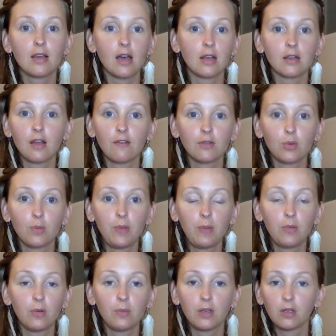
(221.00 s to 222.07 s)
uncomfortable
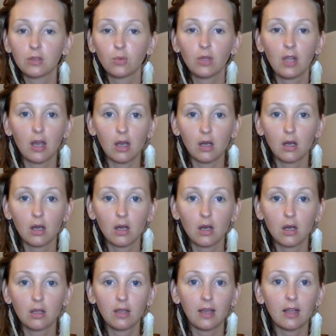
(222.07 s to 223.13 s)
people, because we like
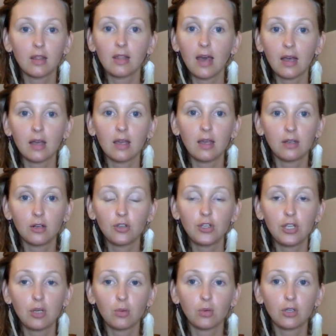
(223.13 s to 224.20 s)
lack
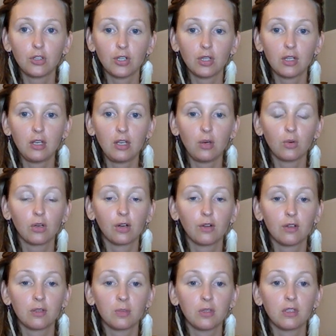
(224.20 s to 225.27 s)
energy or agility or
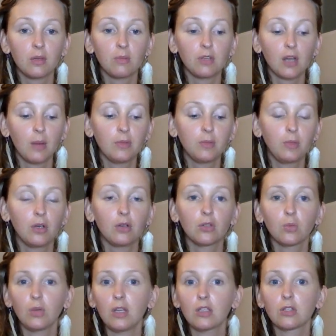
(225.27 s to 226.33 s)
charisma sometimes, because
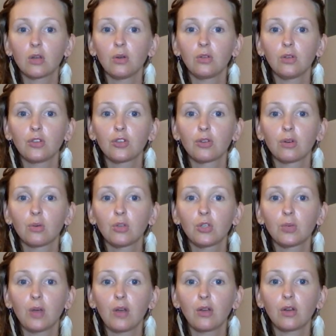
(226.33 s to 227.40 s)
we are so not sure
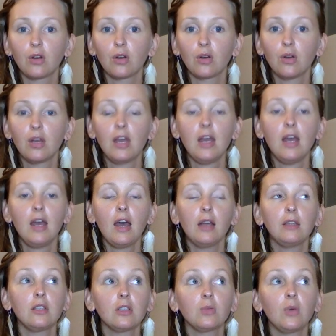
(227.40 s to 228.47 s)
which way to go.
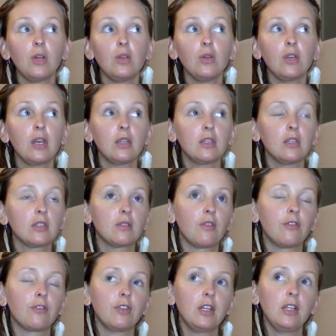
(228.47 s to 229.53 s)
This is where you get this
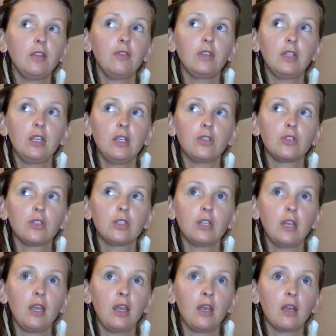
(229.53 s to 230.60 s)
really, really
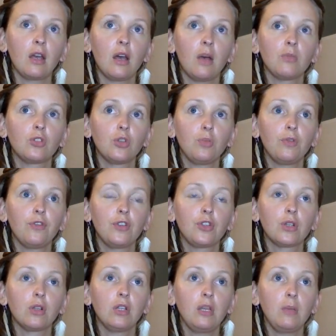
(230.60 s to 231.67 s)
interesting
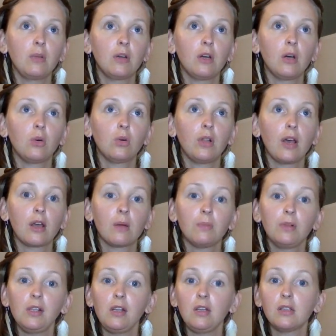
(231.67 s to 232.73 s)
superficial Libra, or like
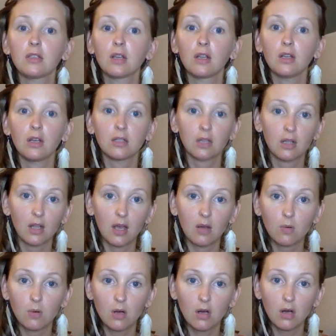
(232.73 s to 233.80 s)
completely disconnected, like,
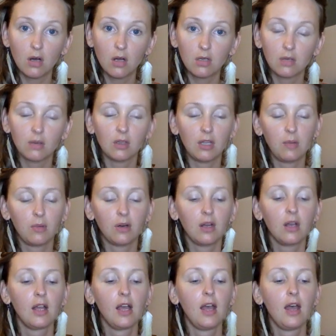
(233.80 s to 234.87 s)
what, Libra?
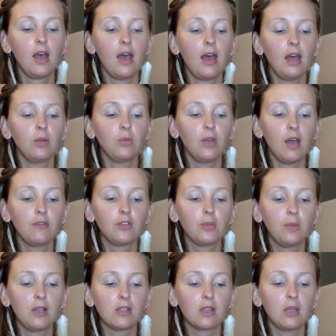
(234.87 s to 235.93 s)
And we have to
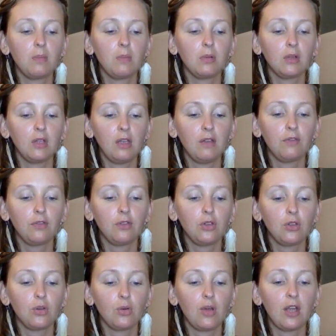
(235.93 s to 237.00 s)
basically believe
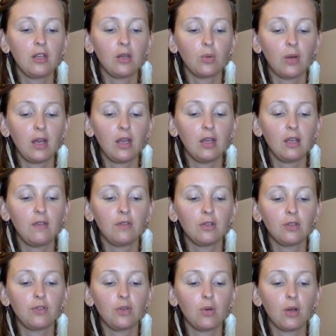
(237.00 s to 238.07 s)
you anyway, even
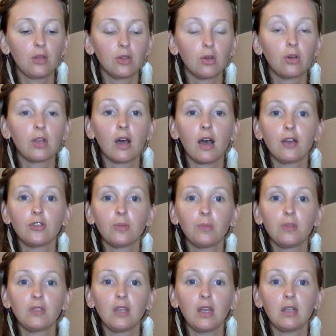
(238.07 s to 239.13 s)
if you are not
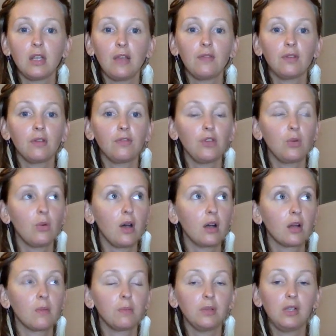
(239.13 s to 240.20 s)
100%, even if you are
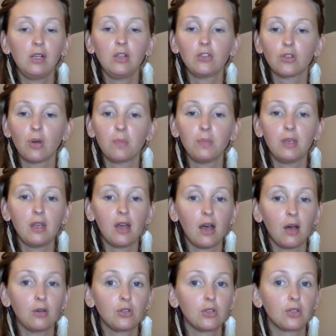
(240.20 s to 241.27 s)
completely zonked
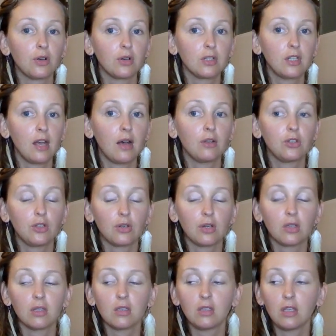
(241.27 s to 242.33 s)
out during
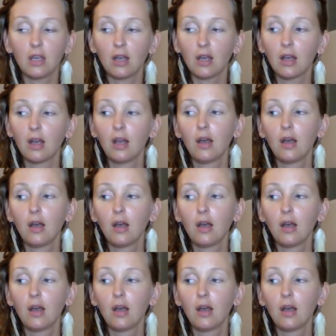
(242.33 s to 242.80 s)
this year.